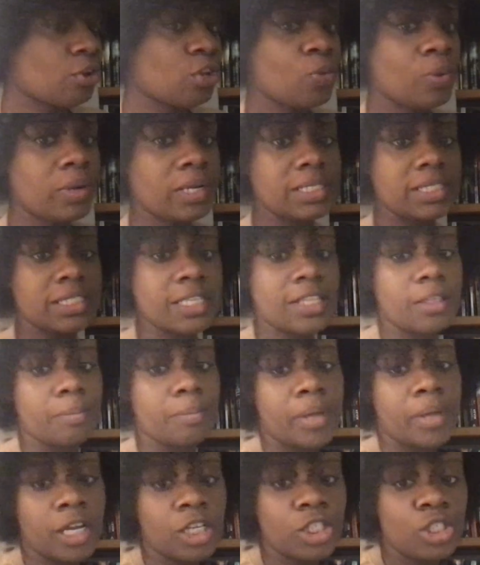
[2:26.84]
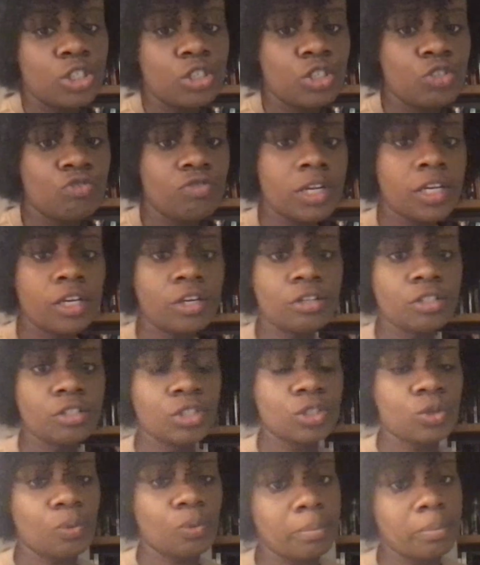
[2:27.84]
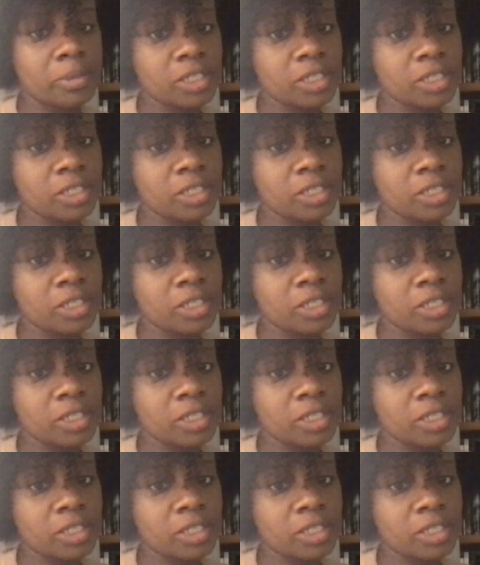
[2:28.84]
want to see the pictures, readers. So what Ms.